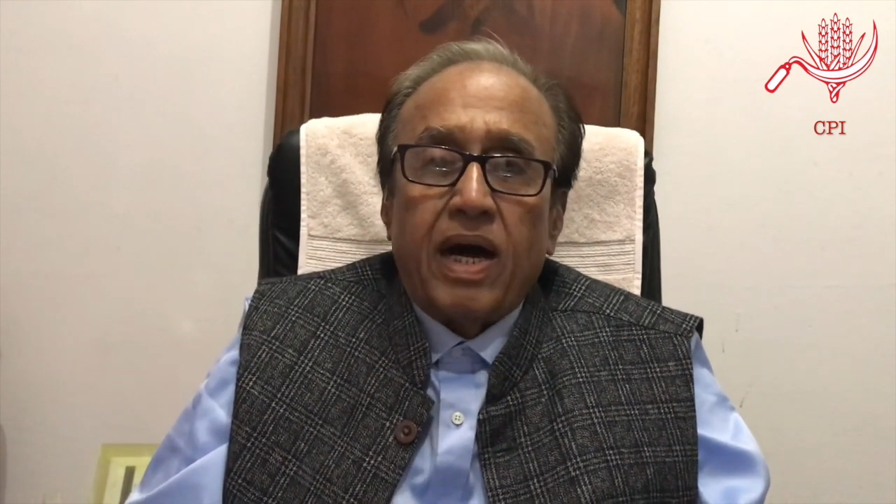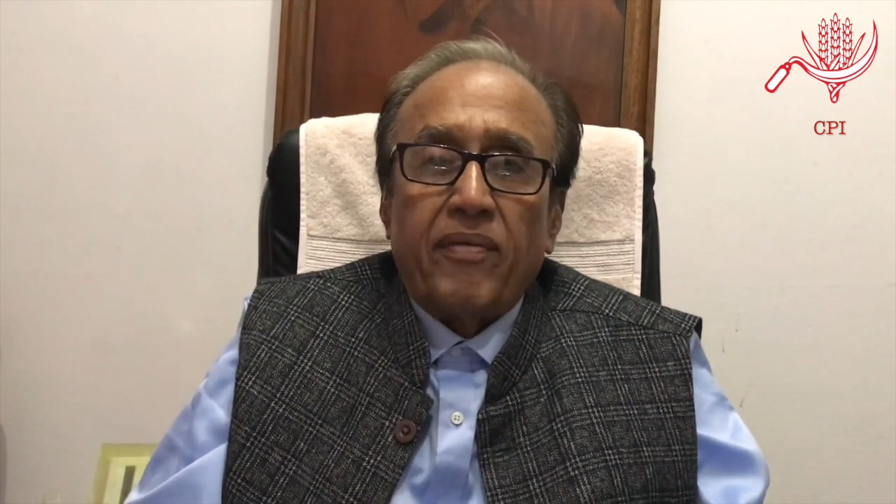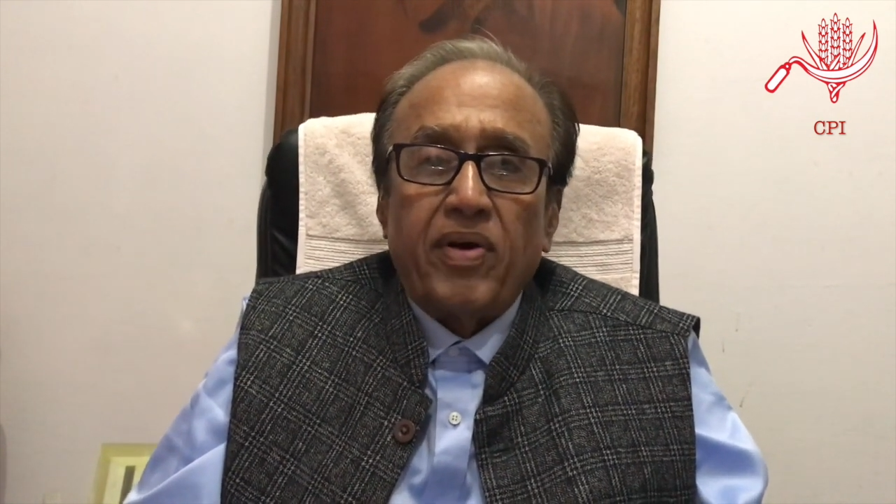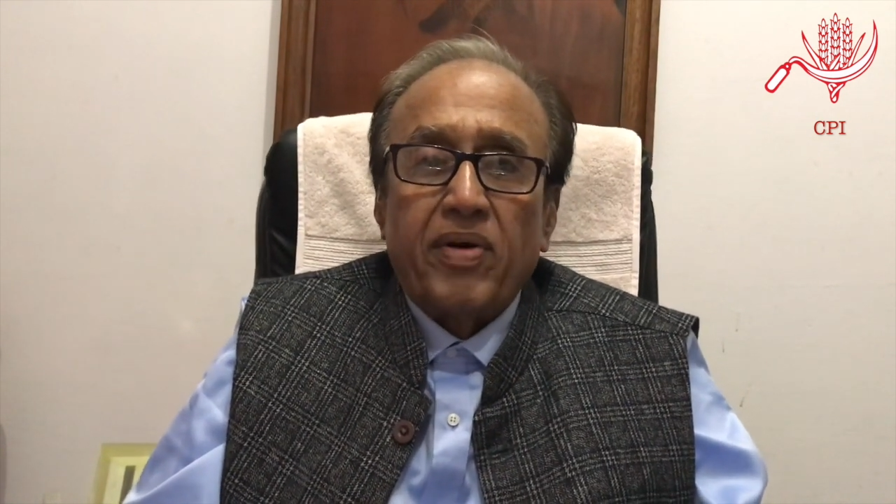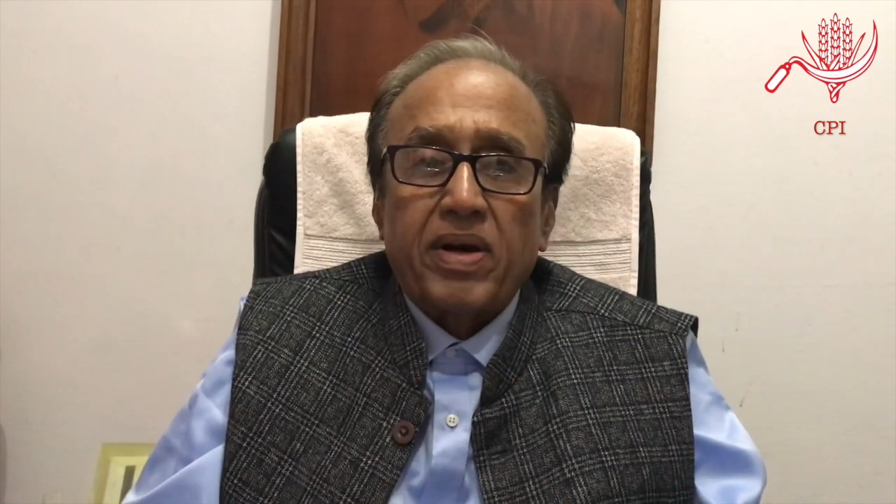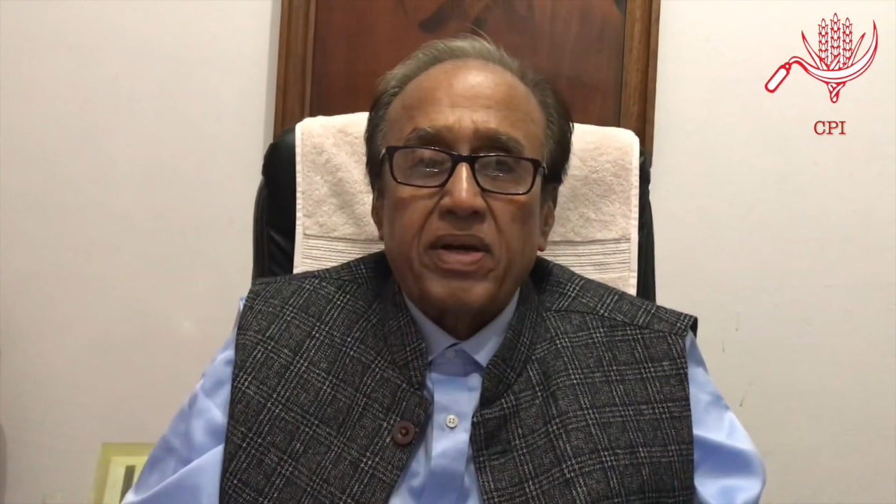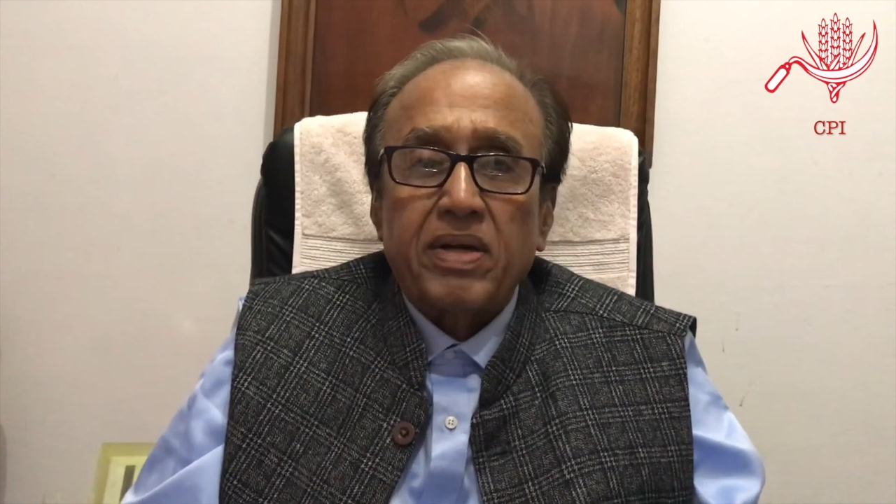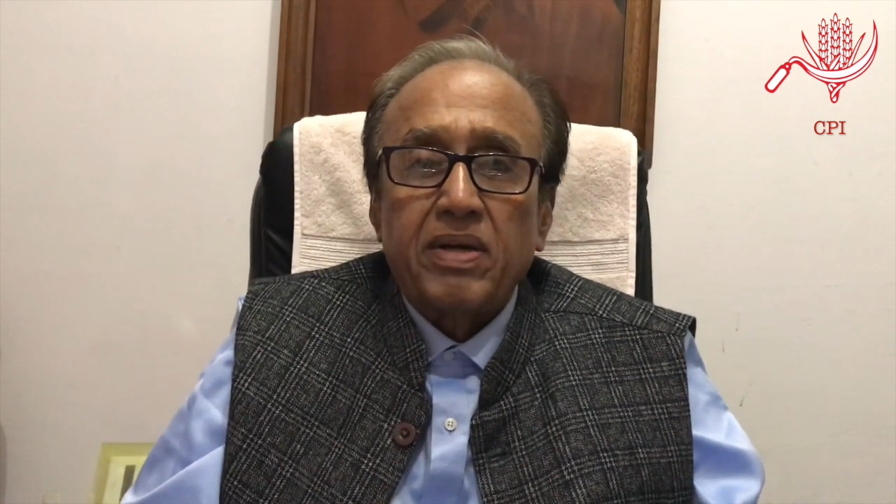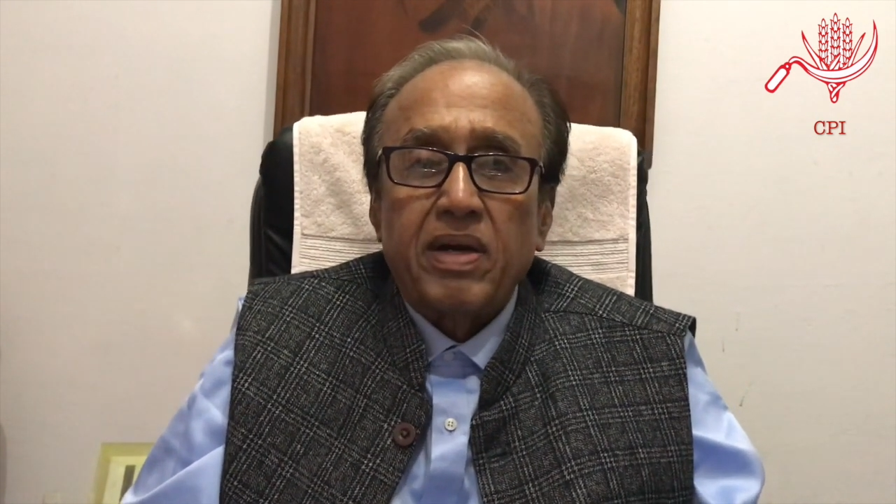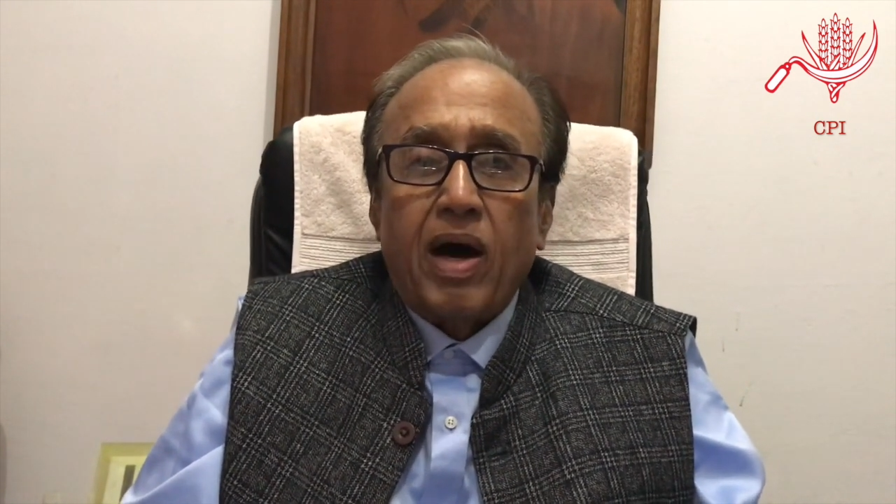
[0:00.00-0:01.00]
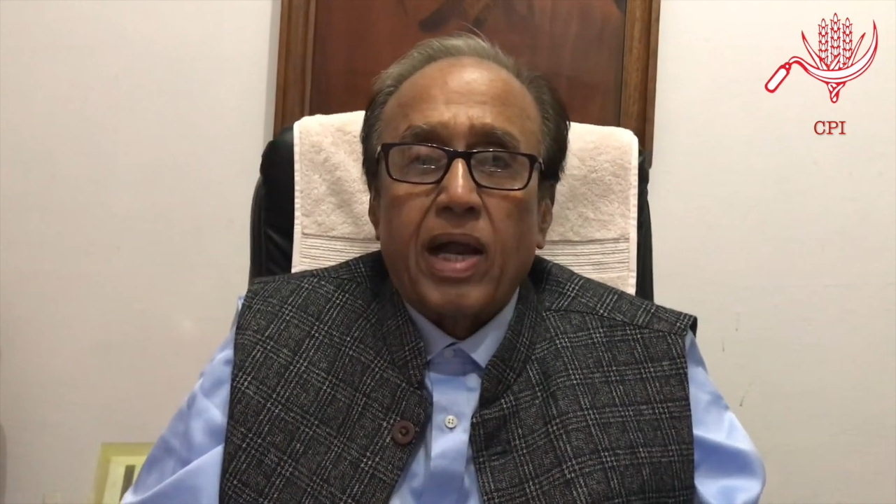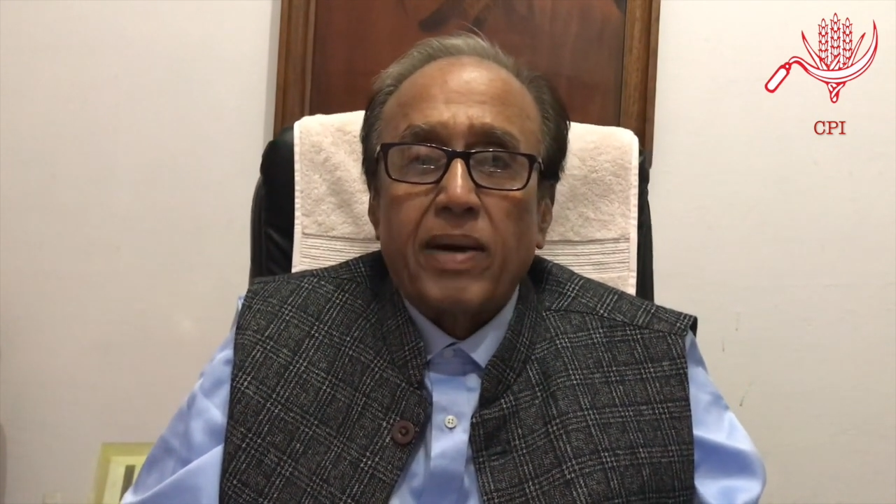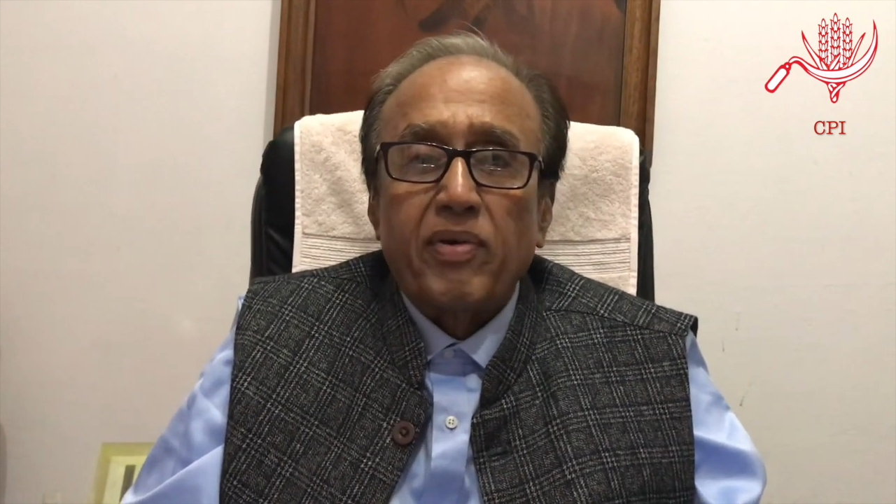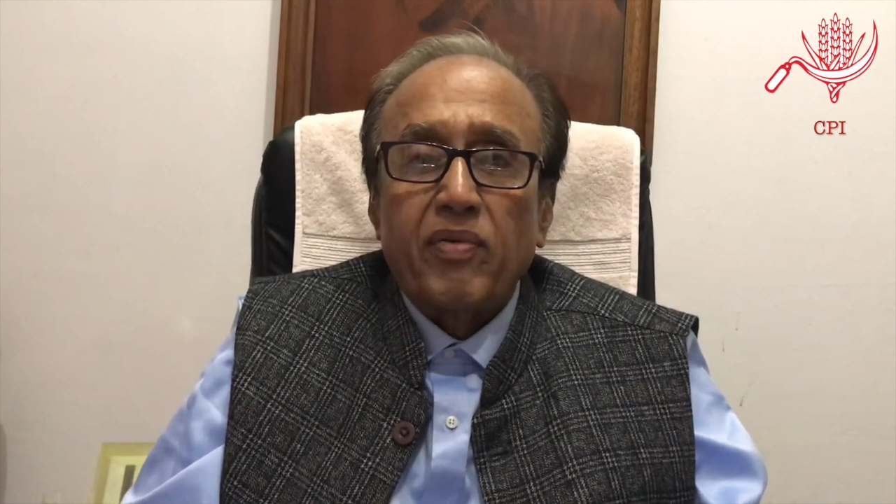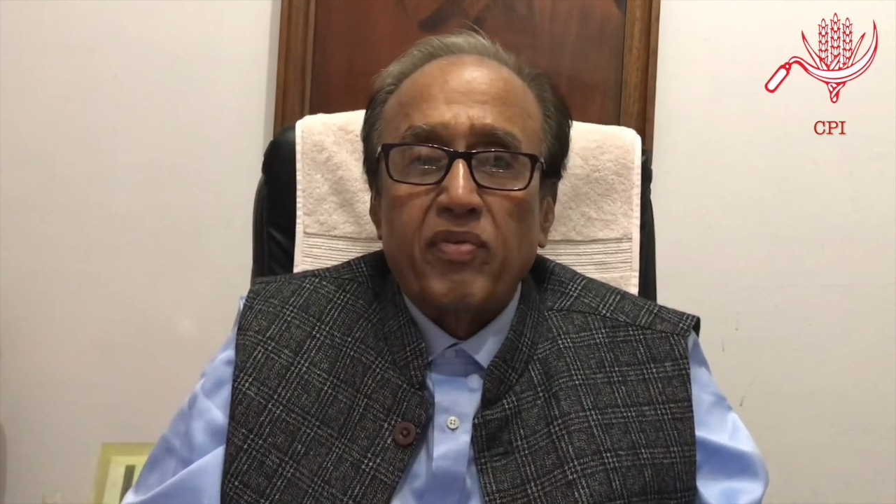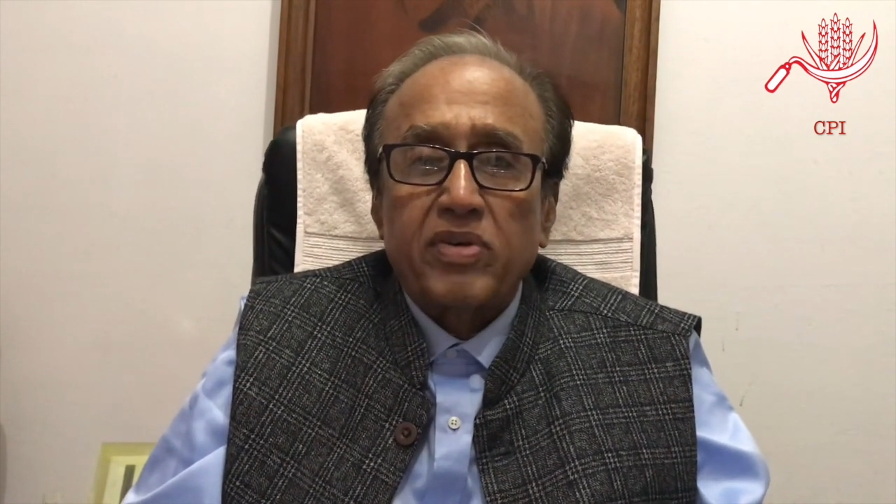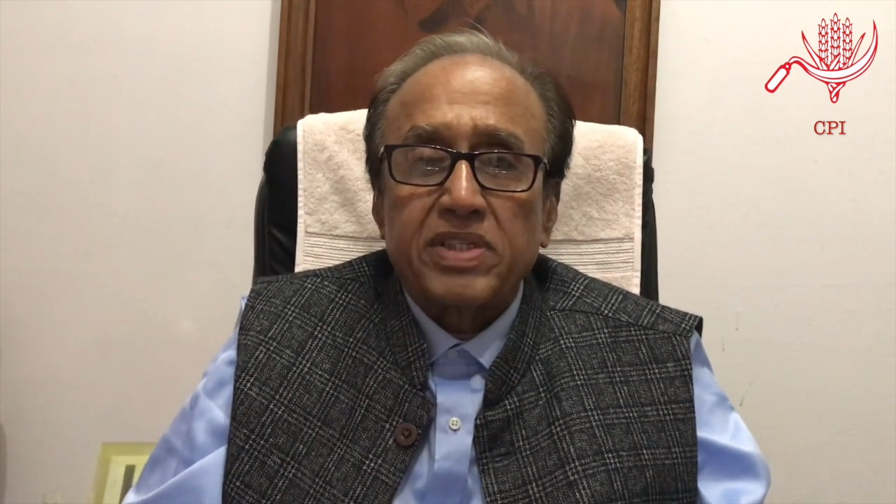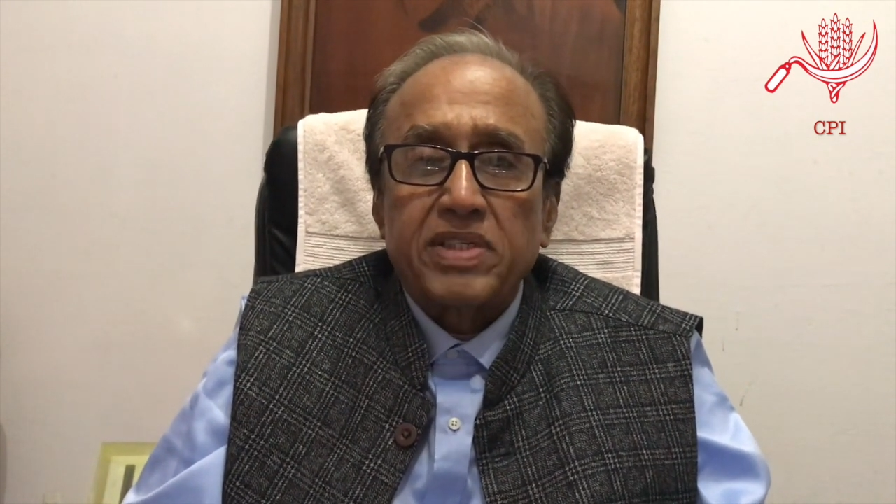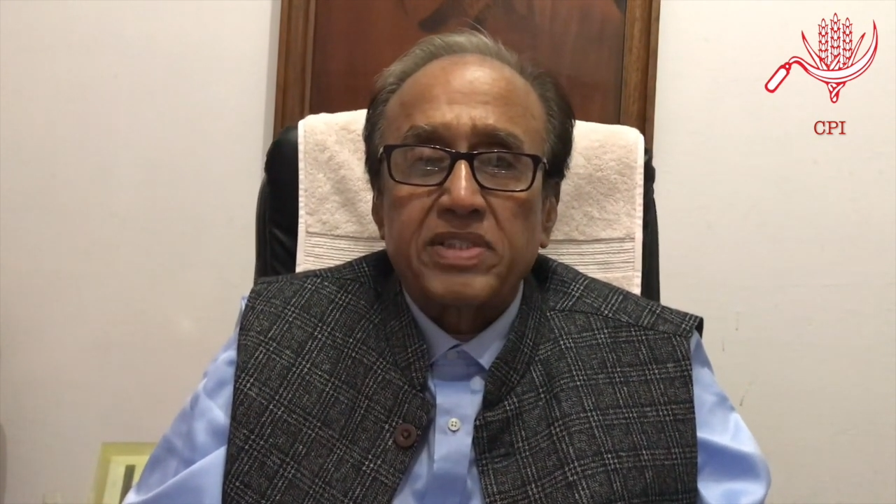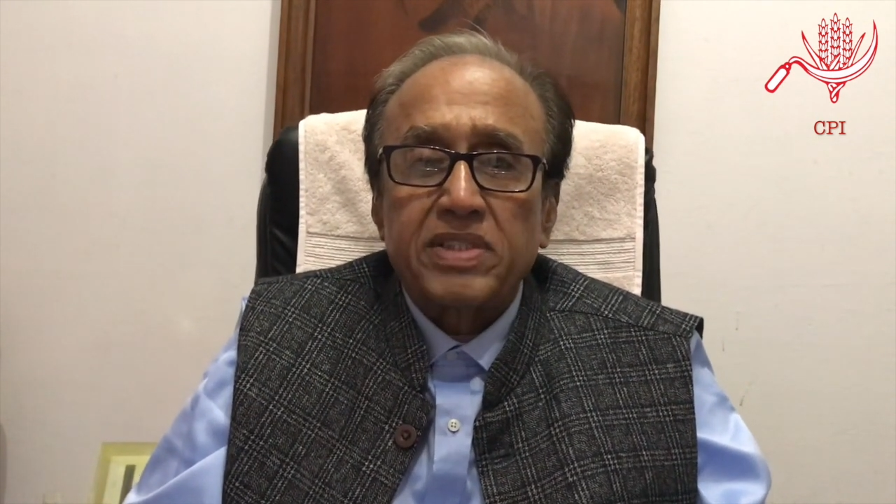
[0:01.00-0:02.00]
of our armed
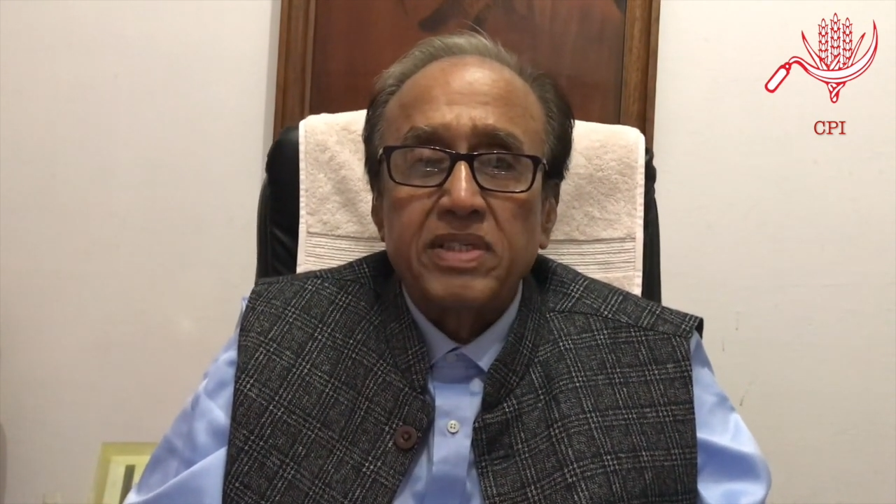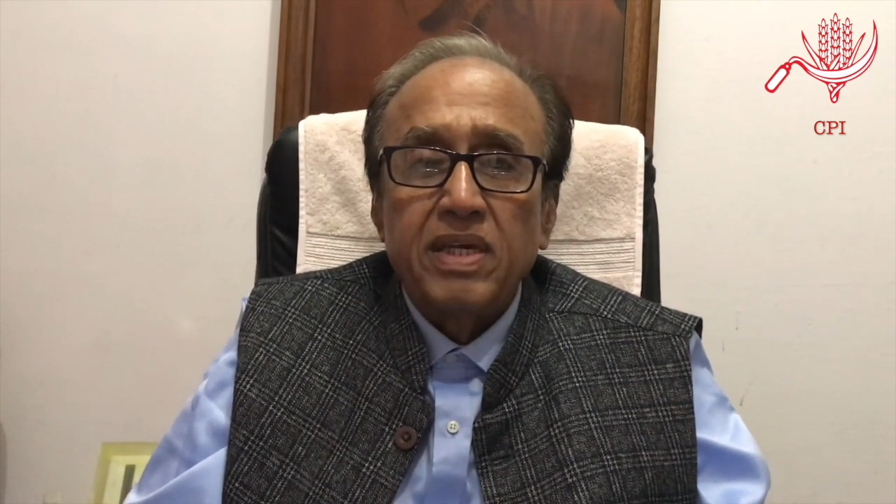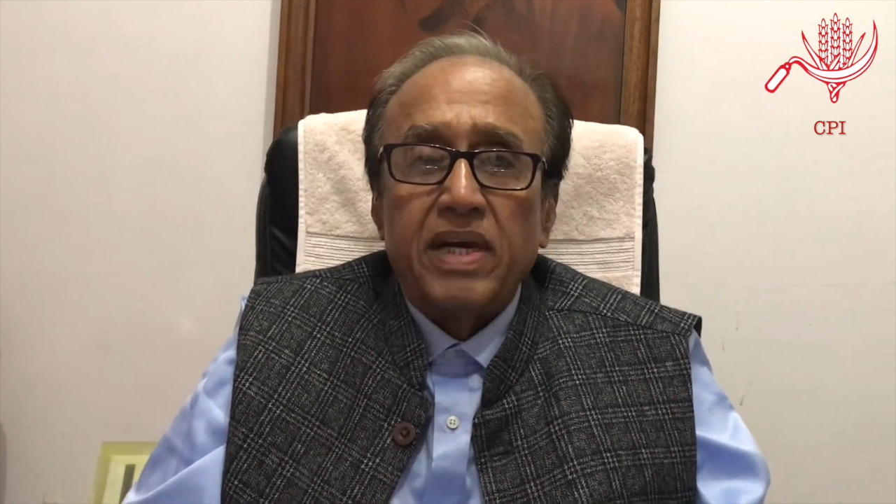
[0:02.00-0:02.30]
forces